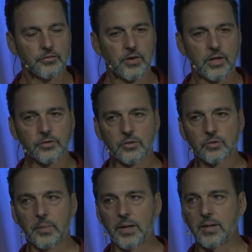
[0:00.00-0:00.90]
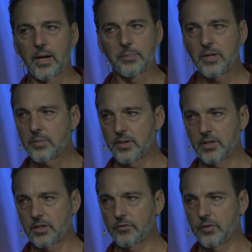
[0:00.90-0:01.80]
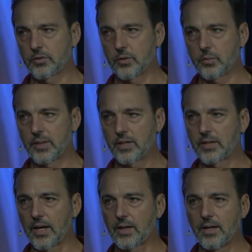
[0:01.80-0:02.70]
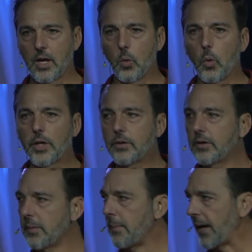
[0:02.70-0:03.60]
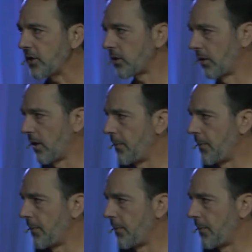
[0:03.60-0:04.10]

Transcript: fossils might not be millions of years old because I, what are you going to measure?